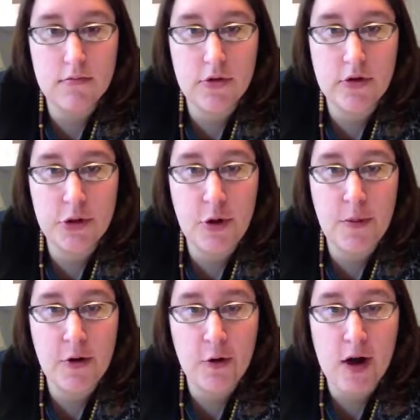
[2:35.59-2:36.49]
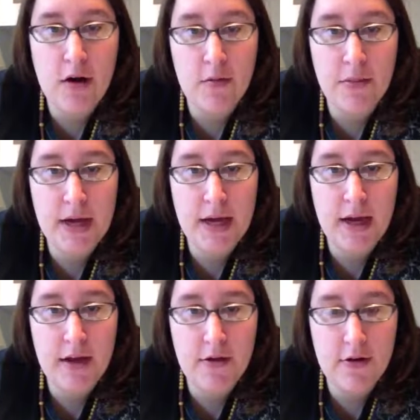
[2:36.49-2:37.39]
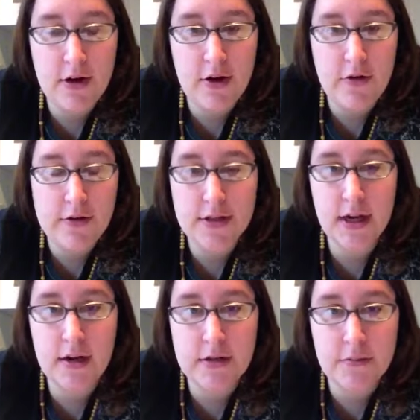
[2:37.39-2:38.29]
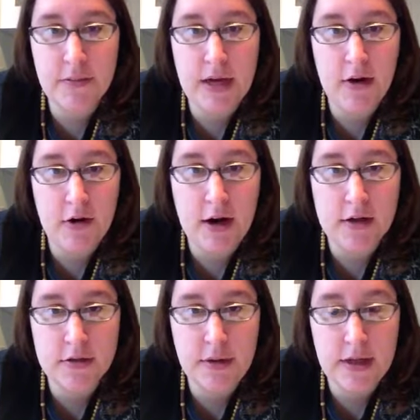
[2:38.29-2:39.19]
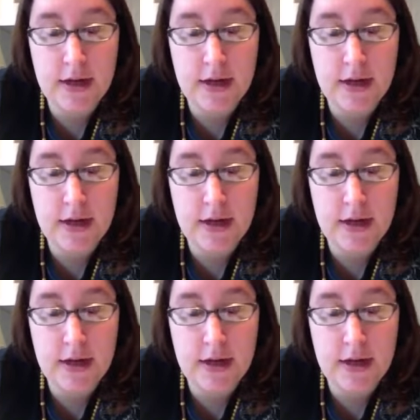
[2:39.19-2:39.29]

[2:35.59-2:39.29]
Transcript: there's no middle ground to be, you know, the saying to be or not to be.